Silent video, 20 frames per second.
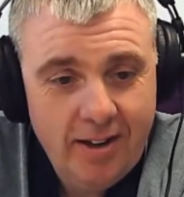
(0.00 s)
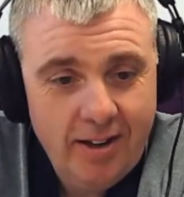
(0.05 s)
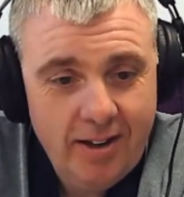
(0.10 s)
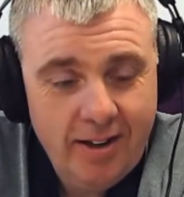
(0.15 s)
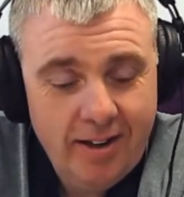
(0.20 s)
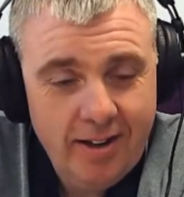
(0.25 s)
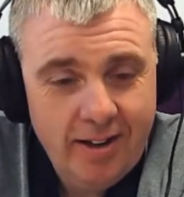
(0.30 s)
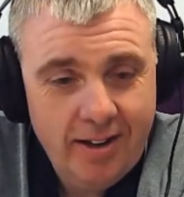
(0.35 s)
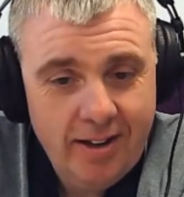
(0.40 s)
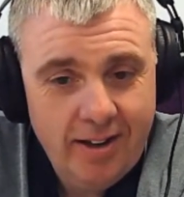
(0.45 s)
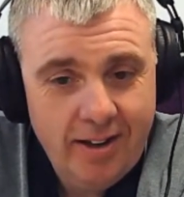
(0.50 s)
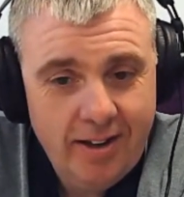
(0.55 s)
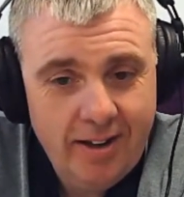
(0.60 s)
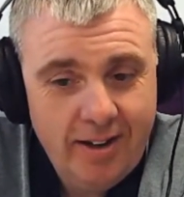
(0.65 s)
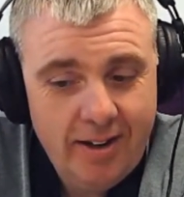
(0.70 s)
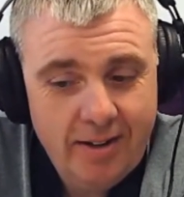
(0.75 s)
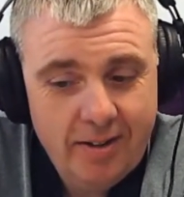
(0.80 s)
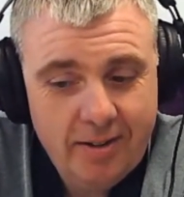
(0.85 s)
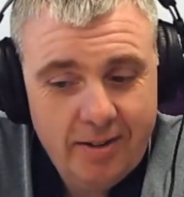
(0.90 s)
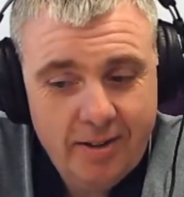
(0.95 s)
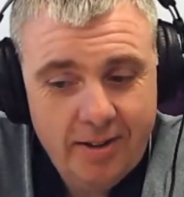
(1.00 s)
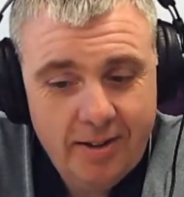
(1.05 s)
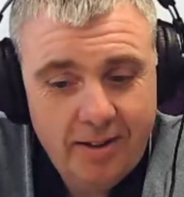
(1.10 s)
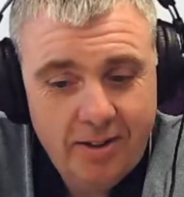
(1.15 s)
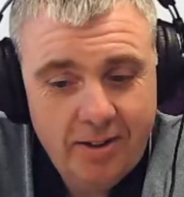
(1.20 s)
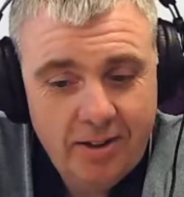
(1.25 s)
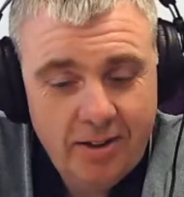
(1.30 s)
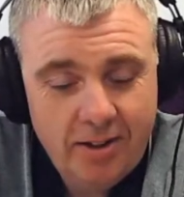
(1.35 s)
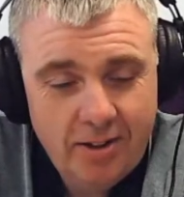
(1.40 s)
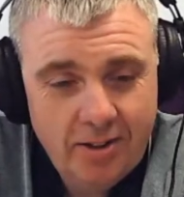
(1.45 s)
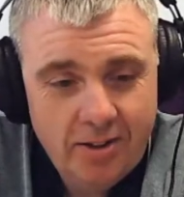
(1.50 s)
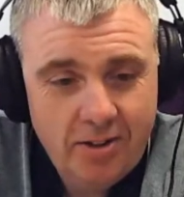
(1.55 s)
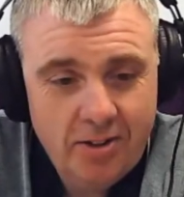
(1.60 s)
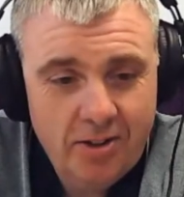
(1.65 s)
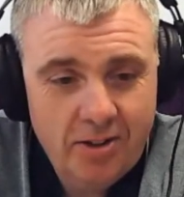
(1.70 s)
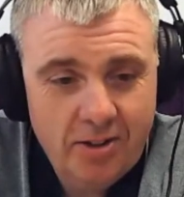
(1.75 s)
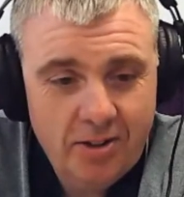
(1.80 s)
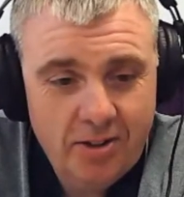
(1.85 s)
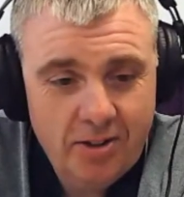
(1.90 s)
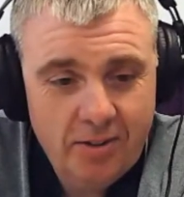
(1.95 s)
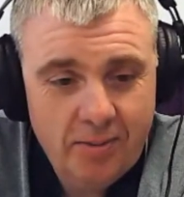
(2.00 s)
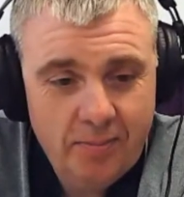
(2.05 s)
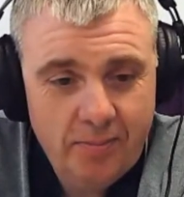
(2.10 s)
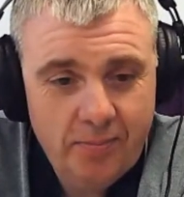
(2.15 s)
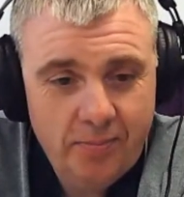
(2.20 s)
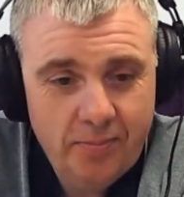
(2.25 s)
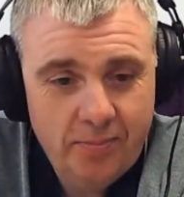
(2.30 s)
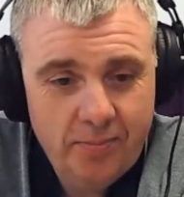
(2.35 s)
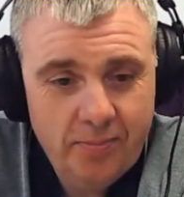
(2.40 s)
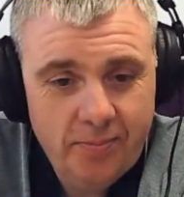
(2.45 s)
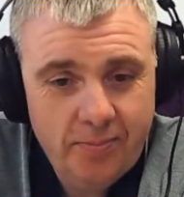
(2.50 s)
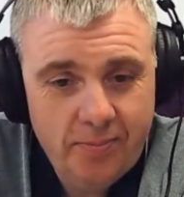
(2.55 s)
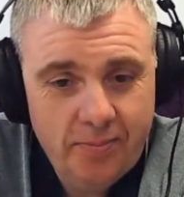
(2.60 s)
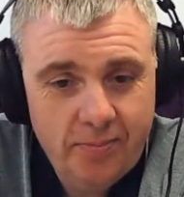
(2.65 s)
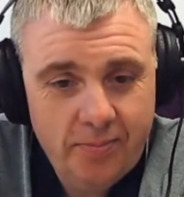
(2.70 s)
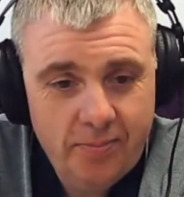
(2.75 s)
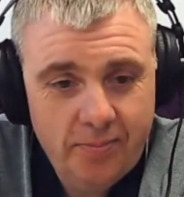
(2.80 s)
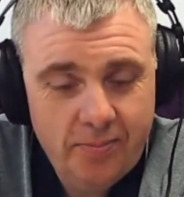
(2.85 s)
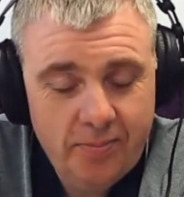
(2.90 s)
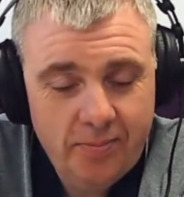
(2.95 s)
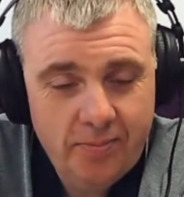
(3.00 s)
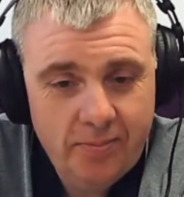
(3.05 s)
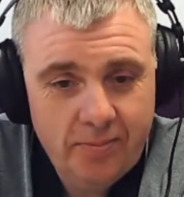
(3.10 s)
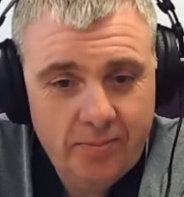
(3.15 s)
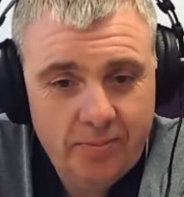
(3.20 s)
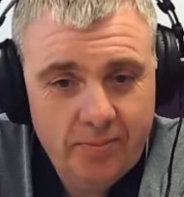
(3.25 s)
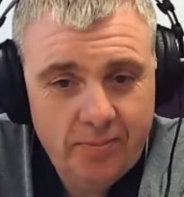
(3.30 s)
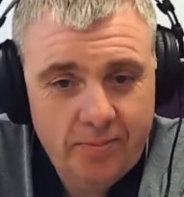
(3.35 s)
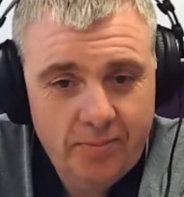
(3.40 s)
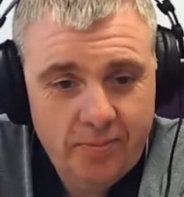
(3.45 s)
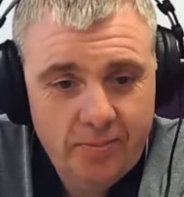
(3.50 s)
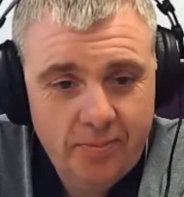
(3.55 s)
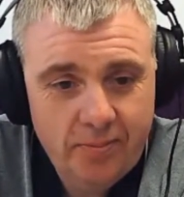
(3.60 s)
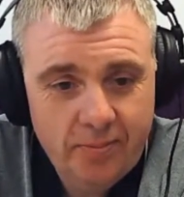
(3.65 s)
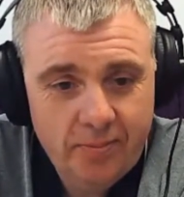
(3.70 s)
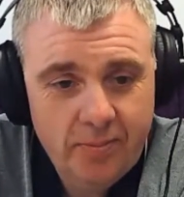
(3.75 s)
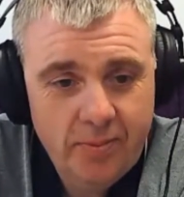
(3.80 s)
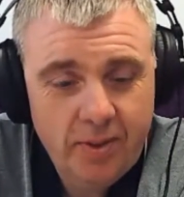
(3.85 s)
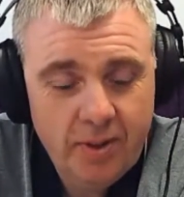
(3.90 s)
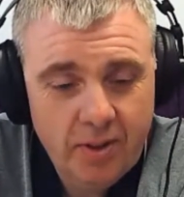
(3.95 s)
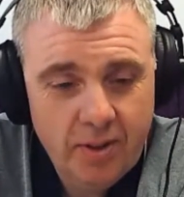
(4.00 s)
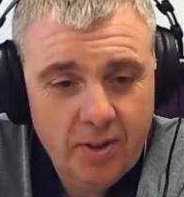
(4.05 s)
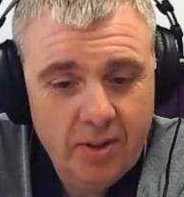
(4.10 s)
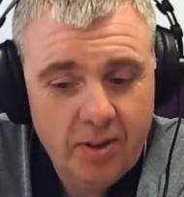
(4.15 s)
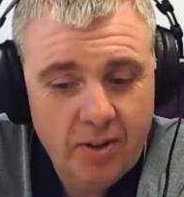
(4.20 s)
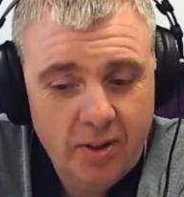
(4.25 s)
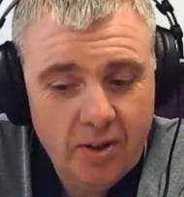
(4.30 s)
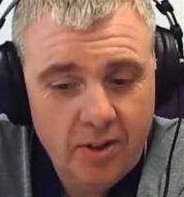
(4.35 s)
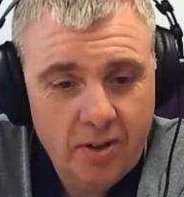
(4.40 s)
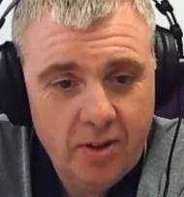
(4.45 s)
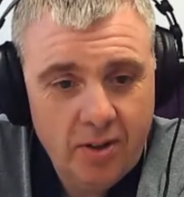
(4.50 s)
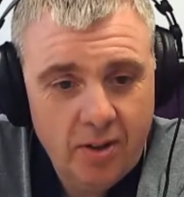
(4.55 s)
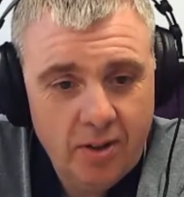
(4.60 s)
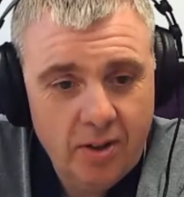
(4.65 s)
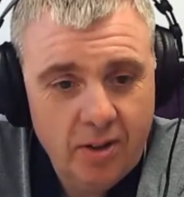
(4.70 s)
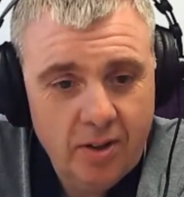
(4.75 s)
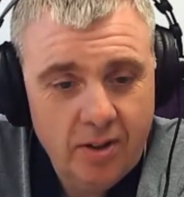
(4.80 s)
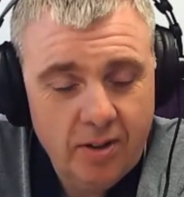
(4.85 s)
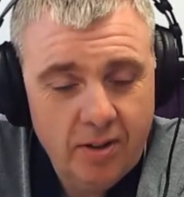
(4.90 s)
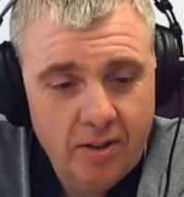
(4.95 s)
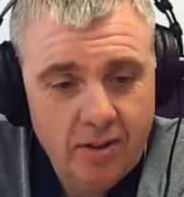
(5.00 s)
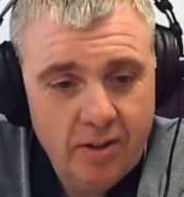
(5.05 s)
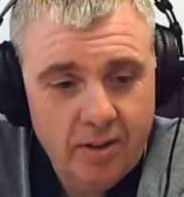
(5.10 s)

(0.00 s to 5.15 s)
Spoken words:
This person isn't speaking.